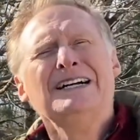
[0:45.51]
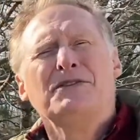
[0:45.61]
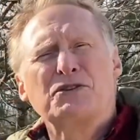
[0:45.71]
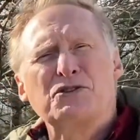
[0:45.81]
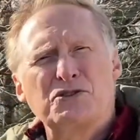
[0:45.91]

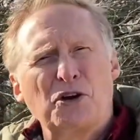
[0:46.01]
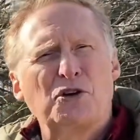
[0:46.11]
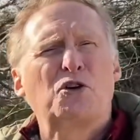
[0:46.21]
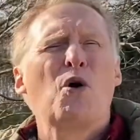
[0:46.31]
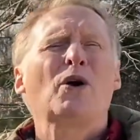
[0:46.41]
This is a
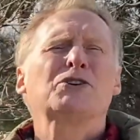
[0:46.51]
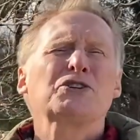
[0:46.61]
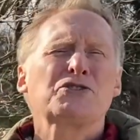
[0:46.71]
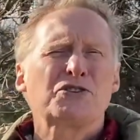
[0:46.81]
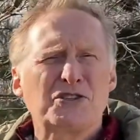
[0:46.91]

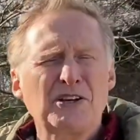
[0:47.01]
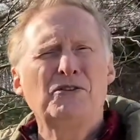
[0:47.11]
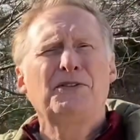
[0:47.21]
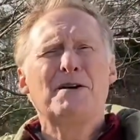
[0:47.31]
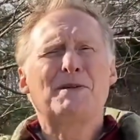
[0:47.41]
gorgeous single
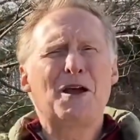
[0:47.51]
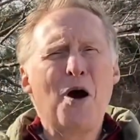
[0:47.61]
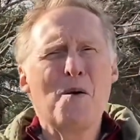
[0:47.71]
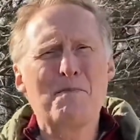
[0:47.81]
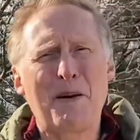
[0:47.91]
family
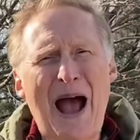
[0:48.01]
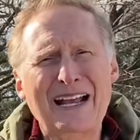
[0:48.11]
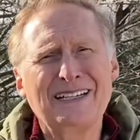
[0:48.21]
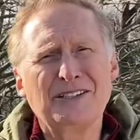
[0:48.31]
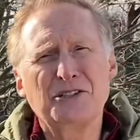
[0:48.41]
home
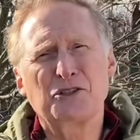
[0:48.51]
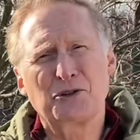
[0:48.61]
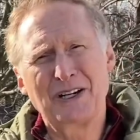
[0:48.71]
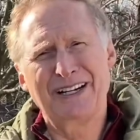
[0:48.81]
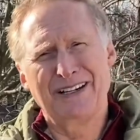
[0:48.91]
backing to
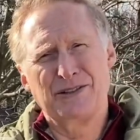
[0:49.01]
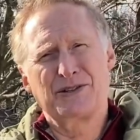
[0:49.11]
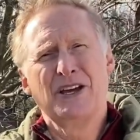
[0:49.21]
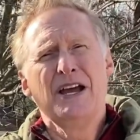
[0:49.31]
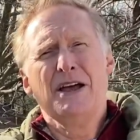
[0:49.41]
trees.